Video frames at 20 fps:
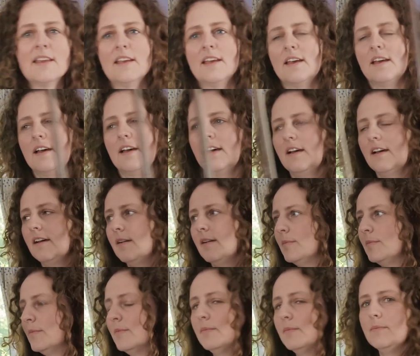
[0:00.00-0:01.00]

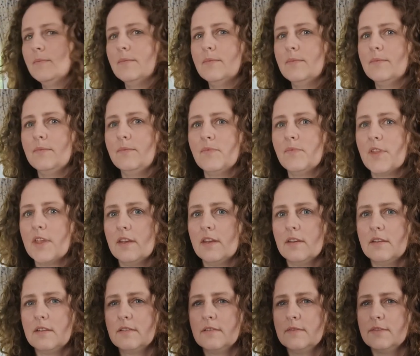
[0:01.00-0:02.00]
done
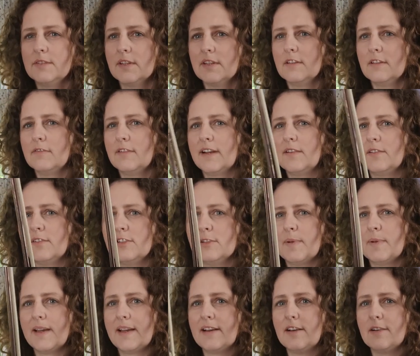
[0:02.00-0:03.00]
the
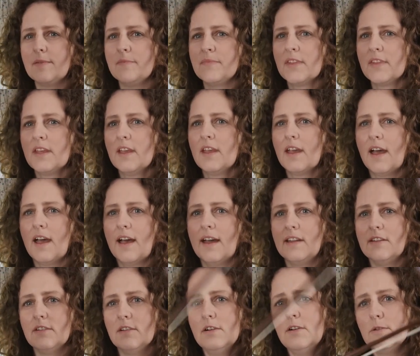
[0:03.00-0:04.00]
roundabout,
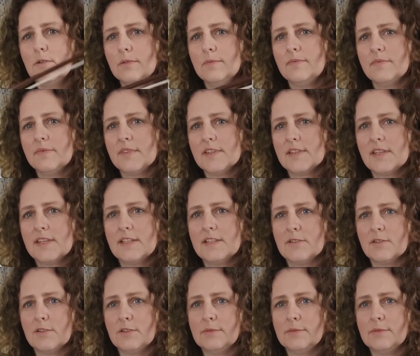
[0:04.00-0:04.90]
and the seesaw.